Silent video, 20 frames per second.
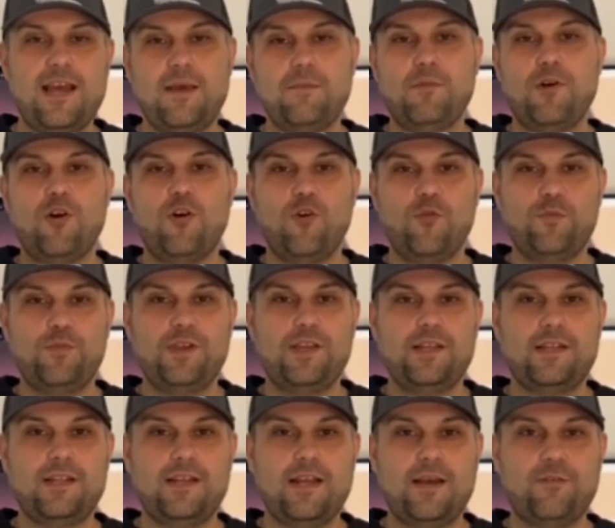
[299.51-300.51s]
I'm
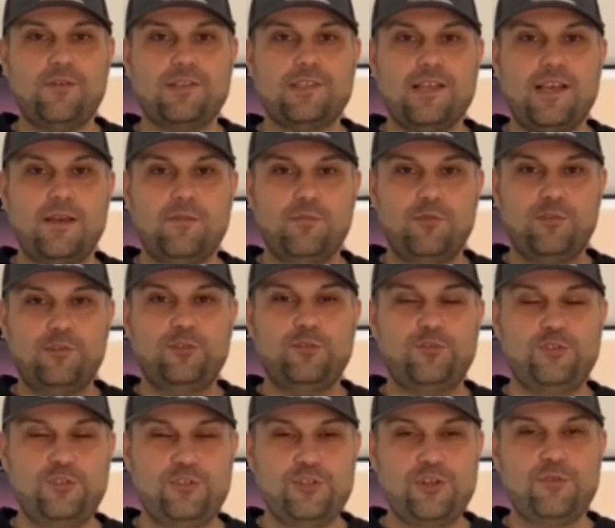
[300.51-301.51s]
hoping that I was able
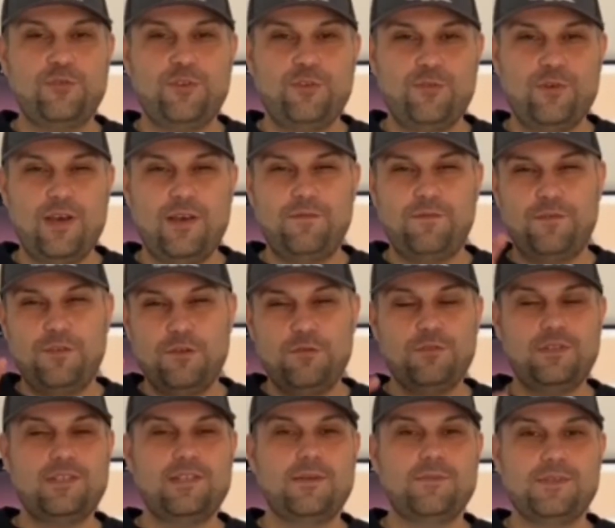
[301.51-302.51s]
to show you a
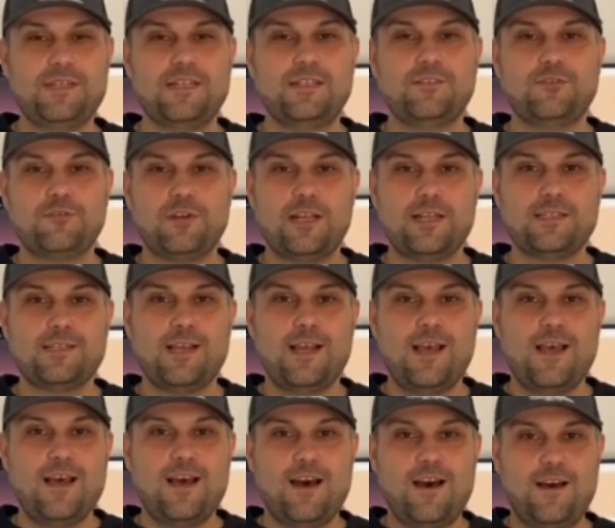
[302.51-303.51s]
few tips and tricks
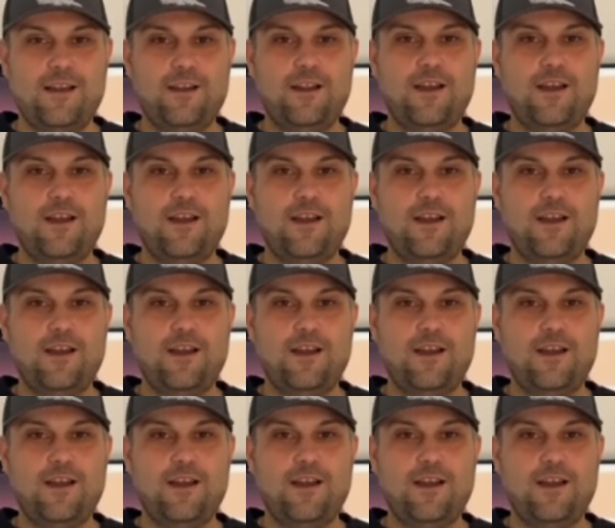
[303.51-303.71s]
on